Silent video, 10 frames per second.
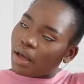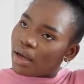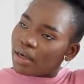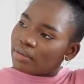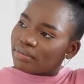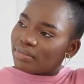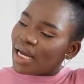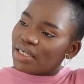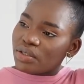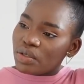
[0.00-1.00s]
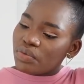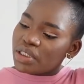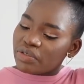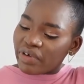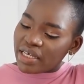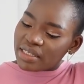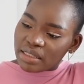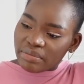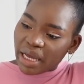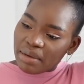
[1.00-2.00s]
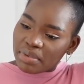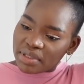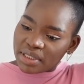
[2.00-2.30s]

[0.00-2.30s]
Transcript: I don't know which verse in the Bible